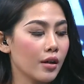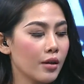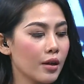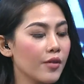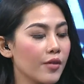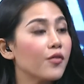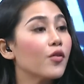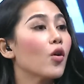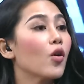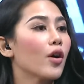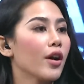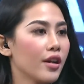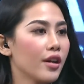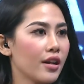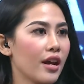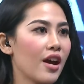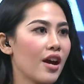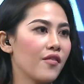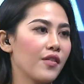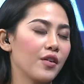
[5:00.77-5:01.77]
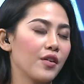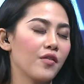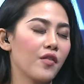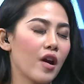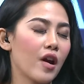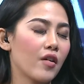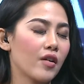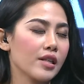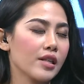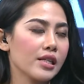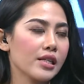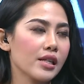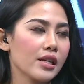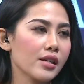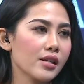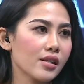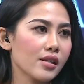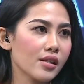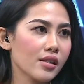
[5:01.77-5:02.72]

avoid having ovarian cysts?